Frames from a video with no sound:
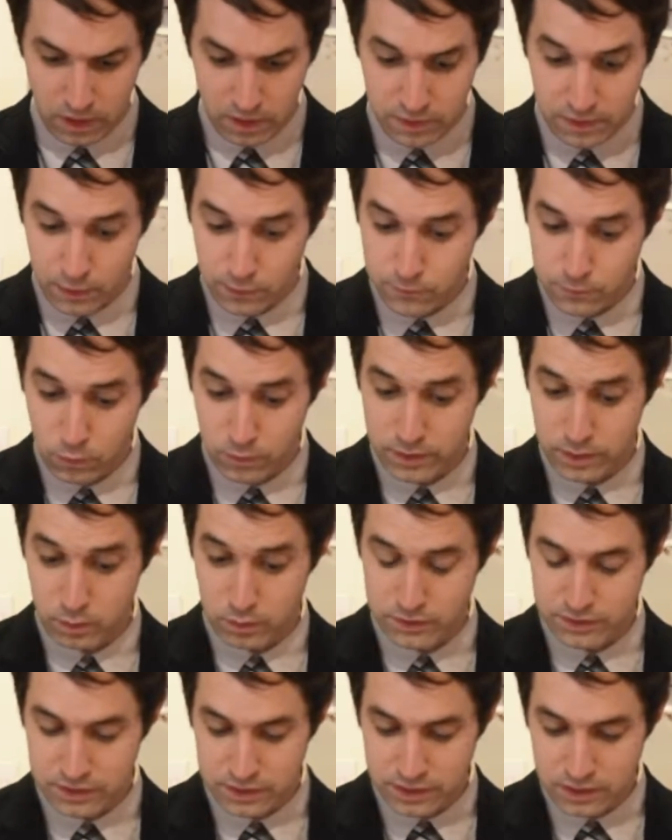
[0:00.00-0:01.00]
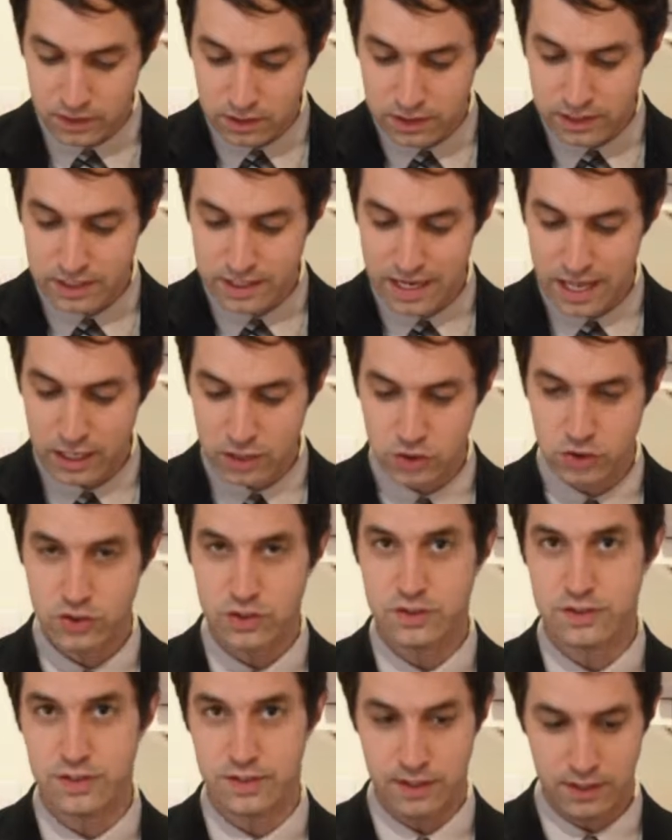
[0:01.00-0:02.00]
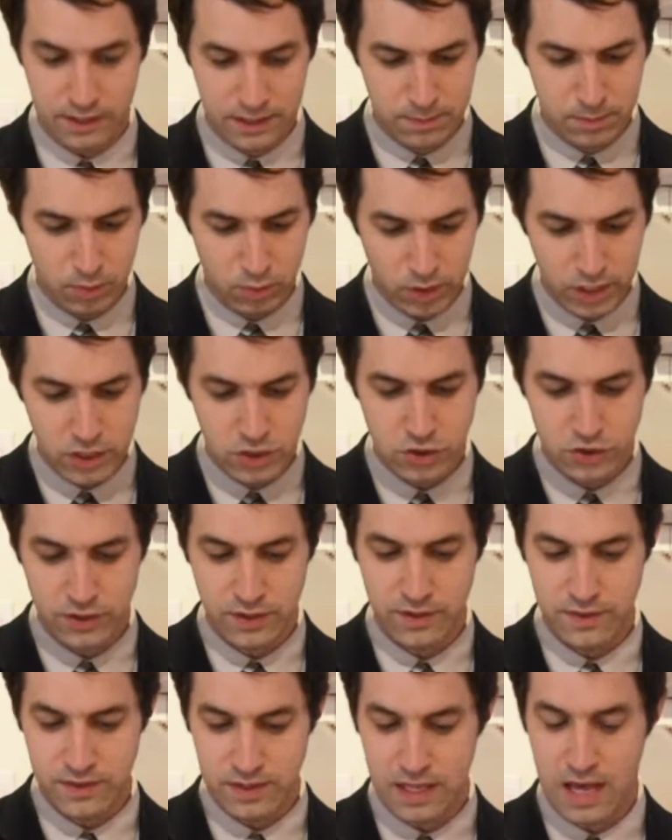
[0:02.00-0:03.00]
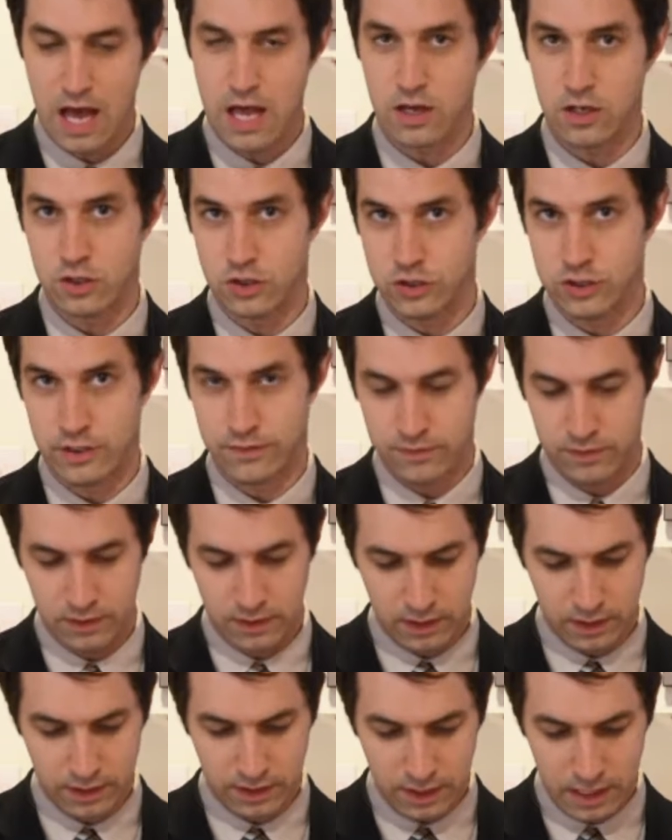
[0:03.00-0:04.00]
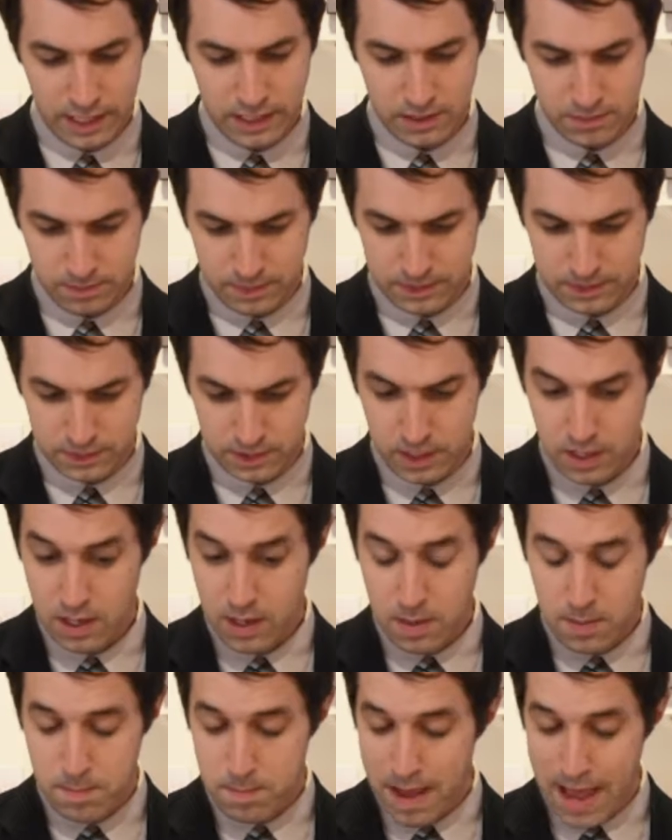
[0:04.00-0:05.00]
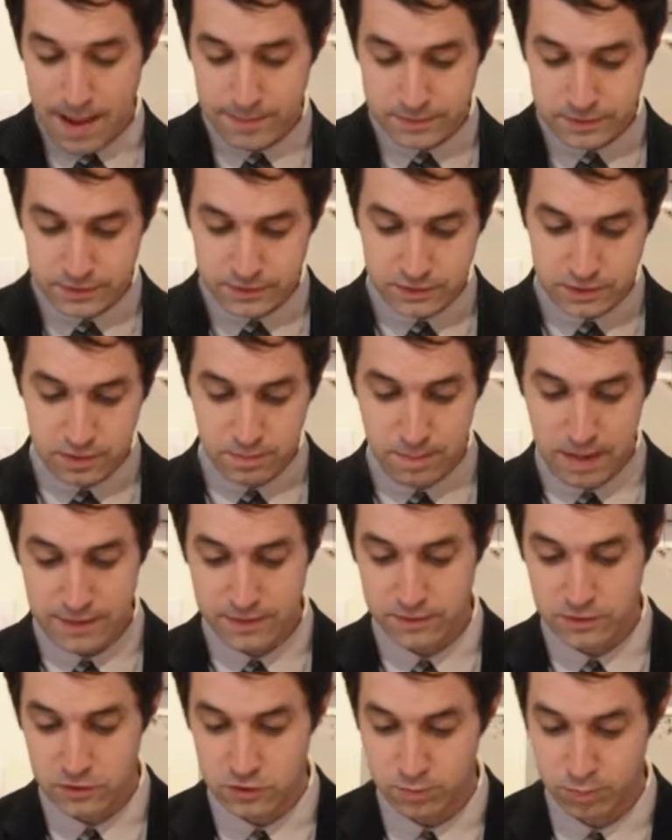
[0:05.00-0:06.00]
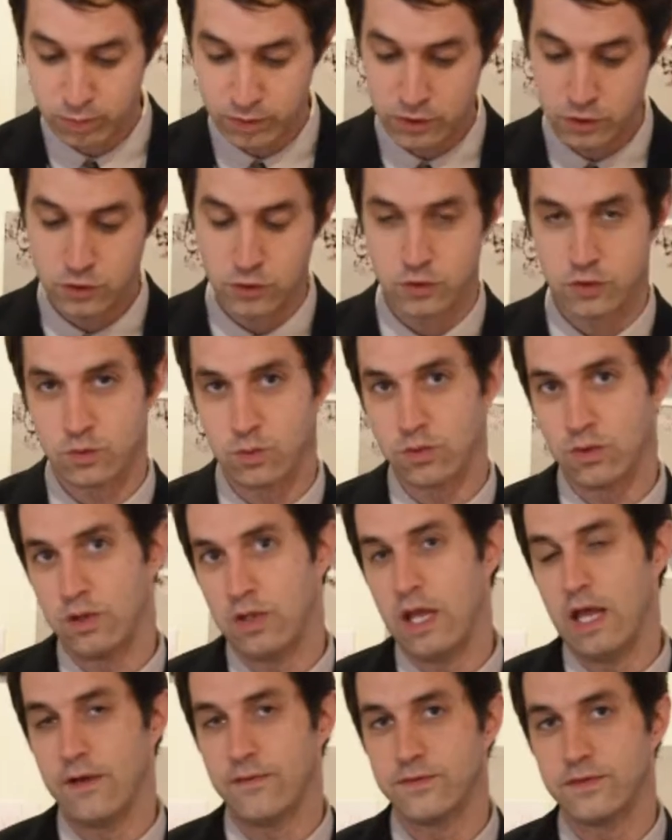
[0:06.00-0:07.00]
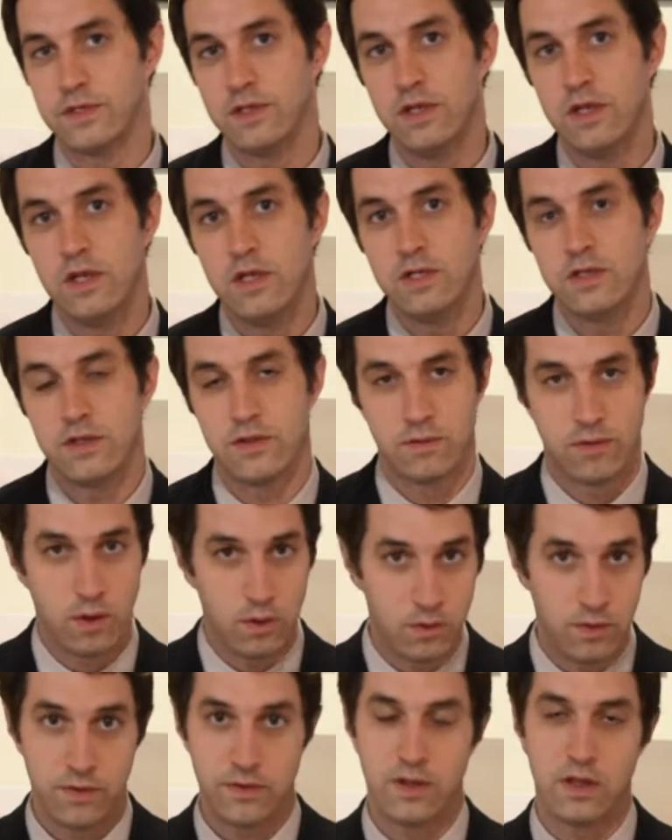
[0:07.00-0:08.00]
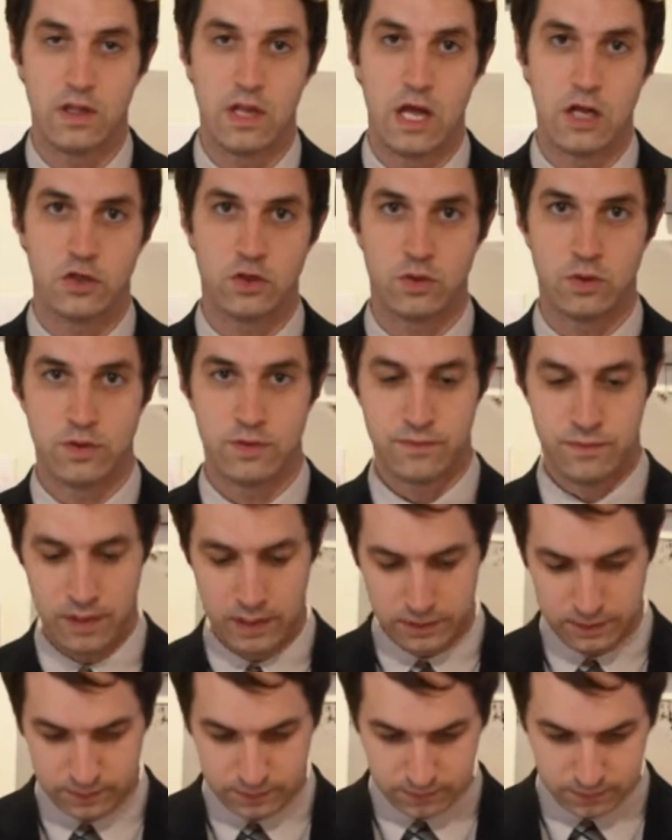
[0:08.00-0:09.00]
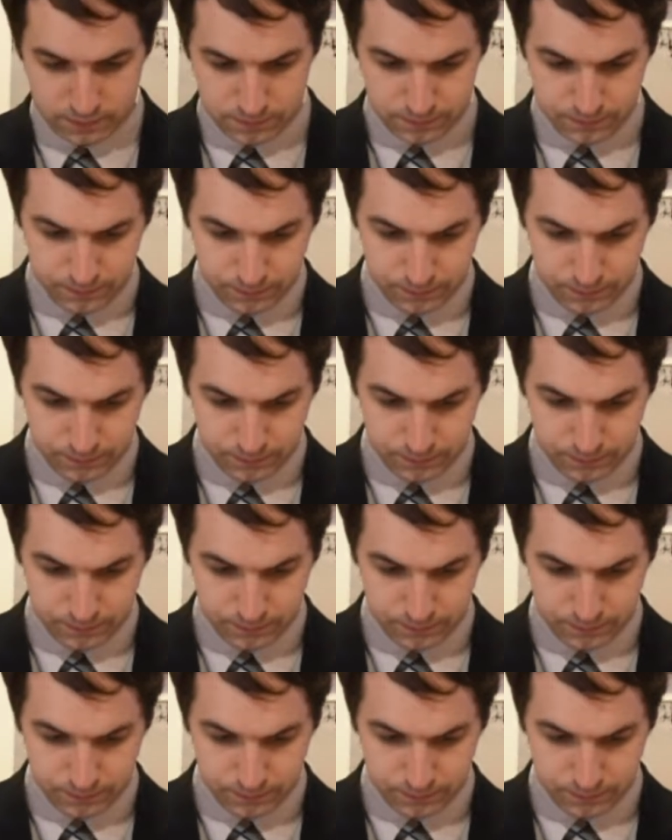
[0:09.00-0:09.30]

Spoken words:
Therefore, there was little connection to liberation theology of the Enlightenment. Baptist and Methodist preachers were left to their own theological devices.